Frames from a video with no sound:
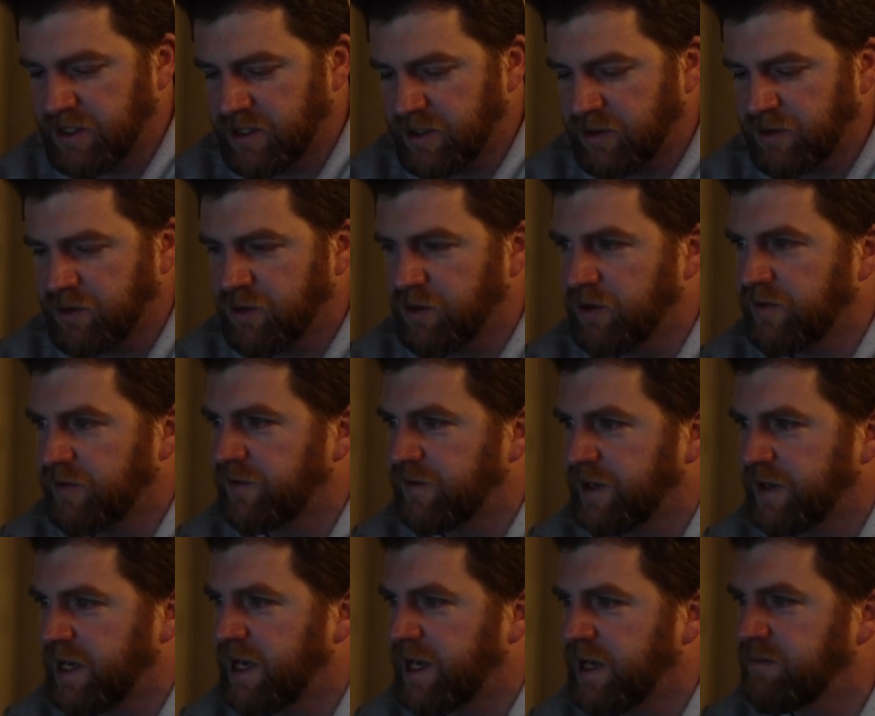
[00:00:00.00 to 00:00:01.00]
So I'll call it
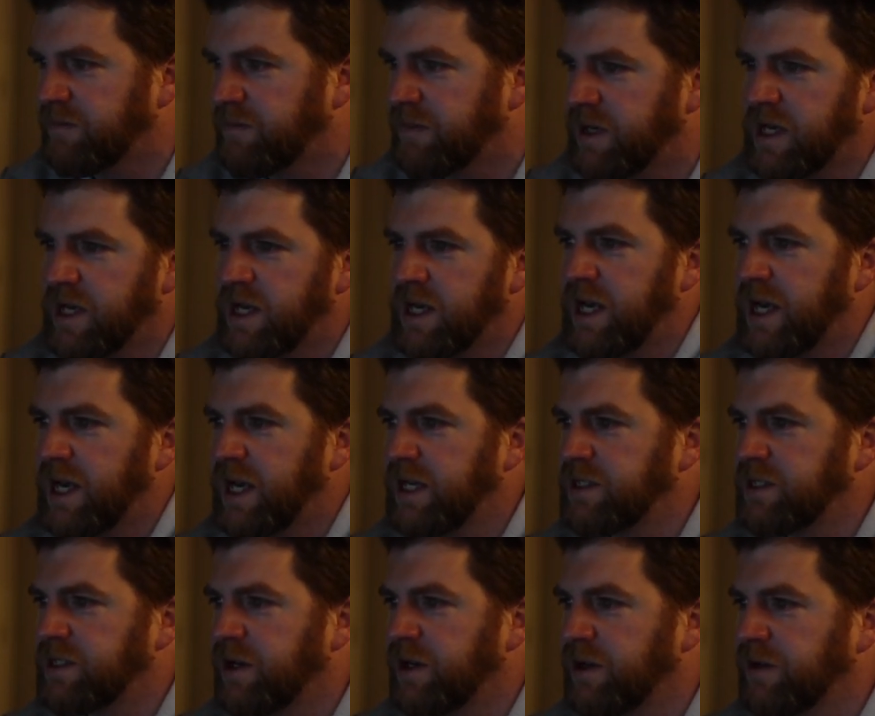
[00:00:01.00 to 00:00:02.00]
flame. And
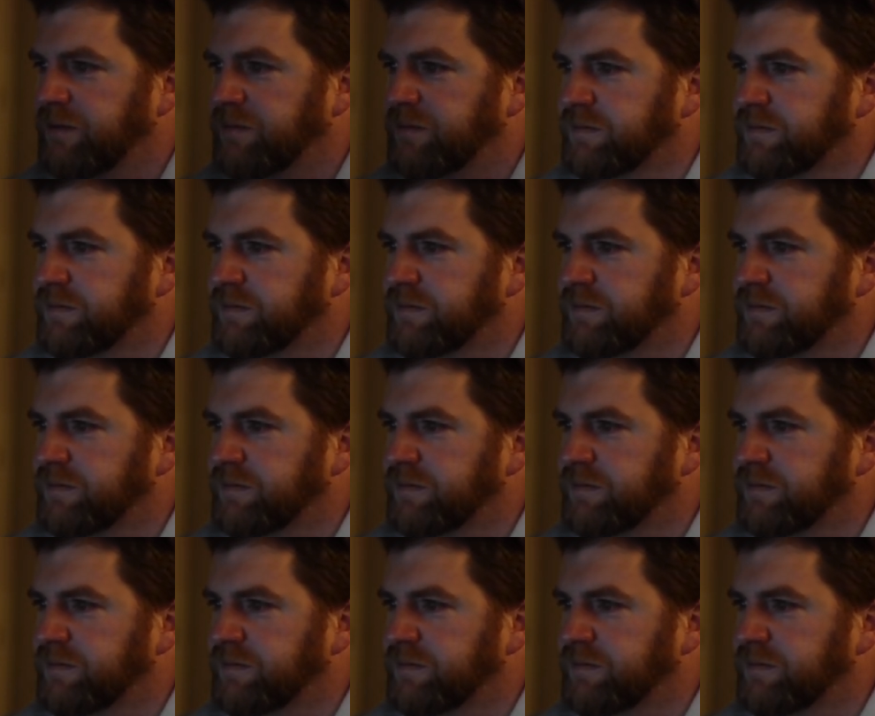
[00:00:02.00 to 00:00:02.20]
so